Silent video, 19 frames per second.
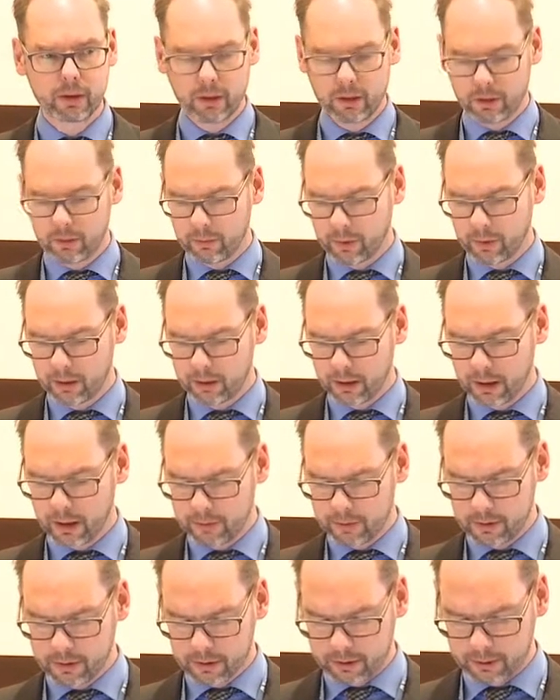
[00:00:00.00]
one
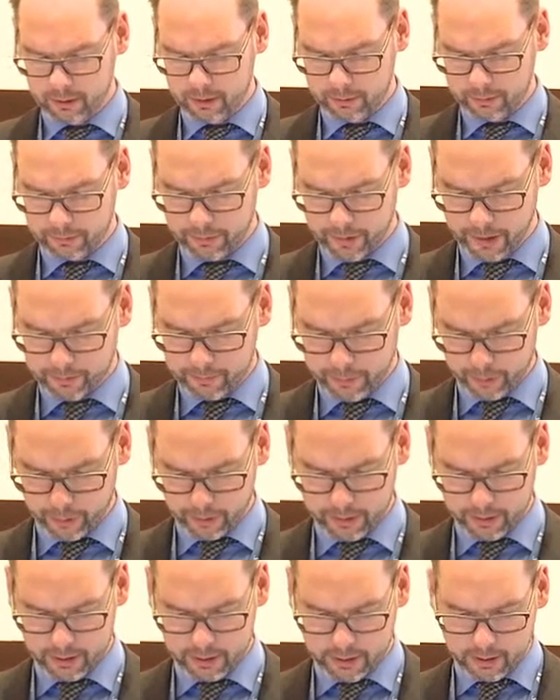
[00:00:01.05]
common framework.
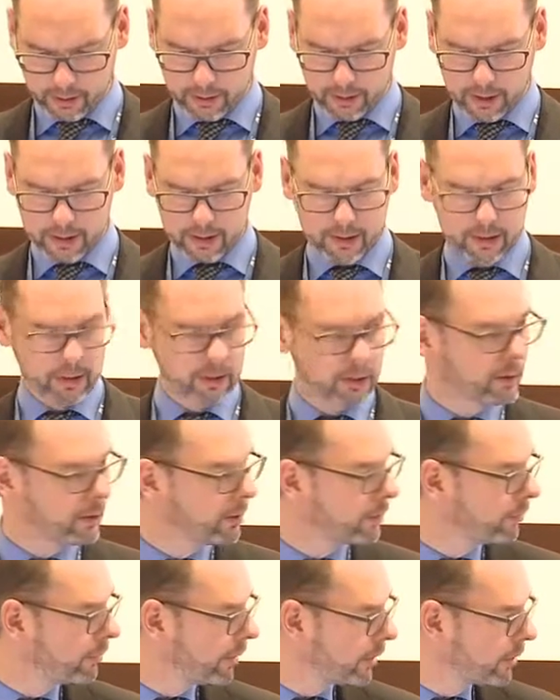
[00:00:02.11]
That's it
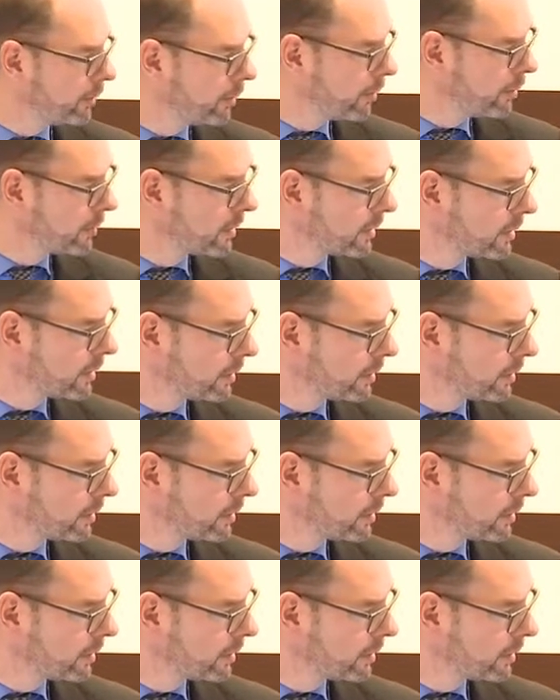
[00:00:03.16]
for the moment.